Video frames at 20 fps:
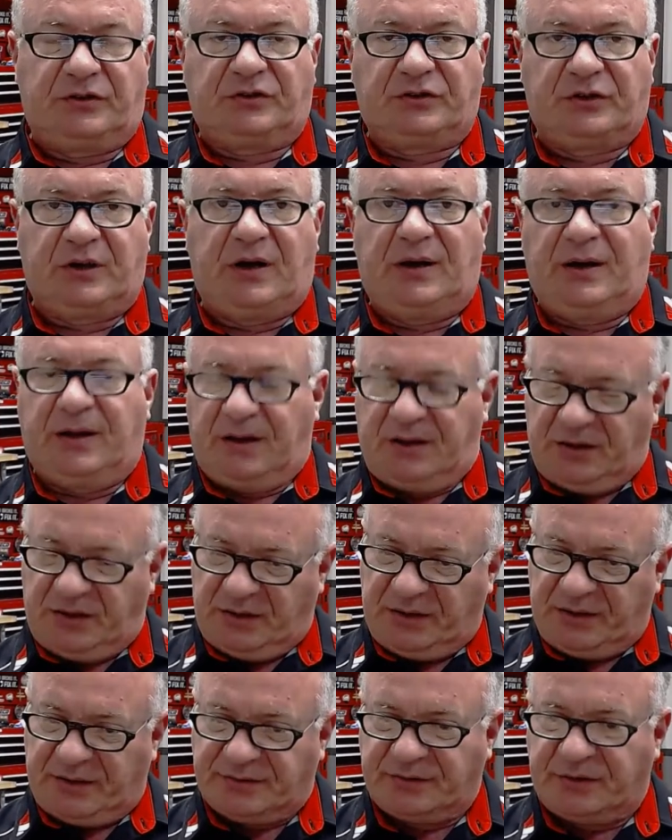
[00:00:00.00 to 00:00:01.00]
they're stock?
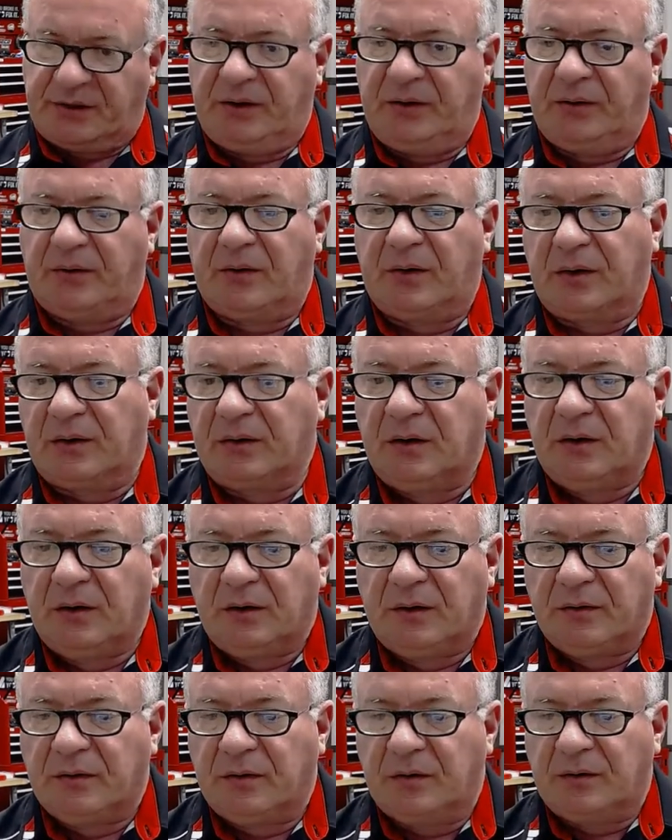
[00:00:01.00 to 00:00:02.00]
Yes, they are.
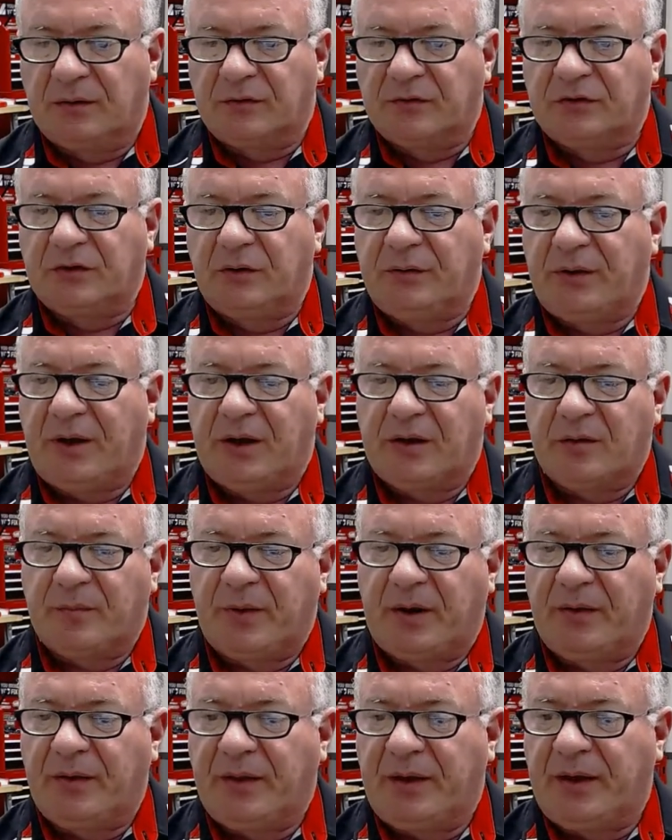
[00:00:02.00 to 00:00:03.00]
And there's no doubt
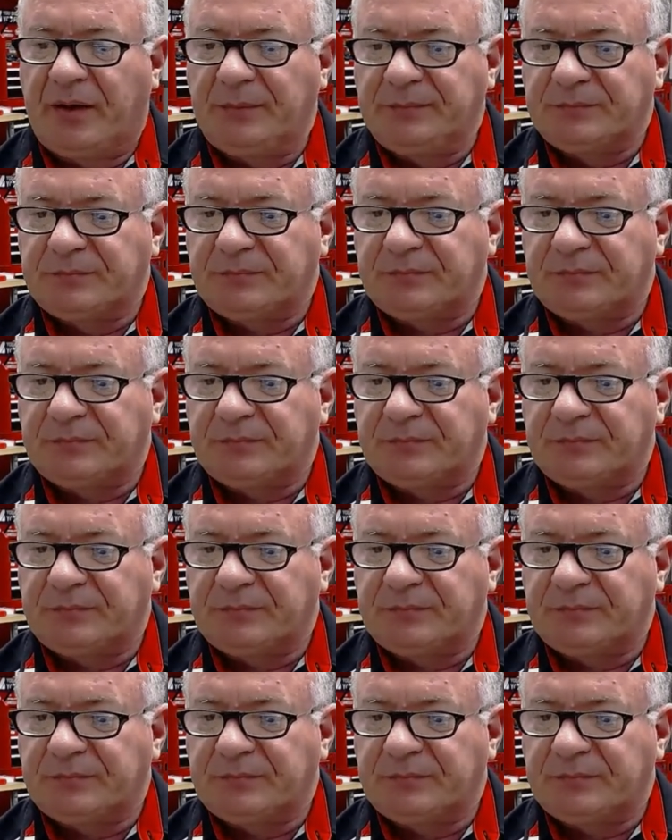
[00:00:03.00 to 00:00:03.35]
about that.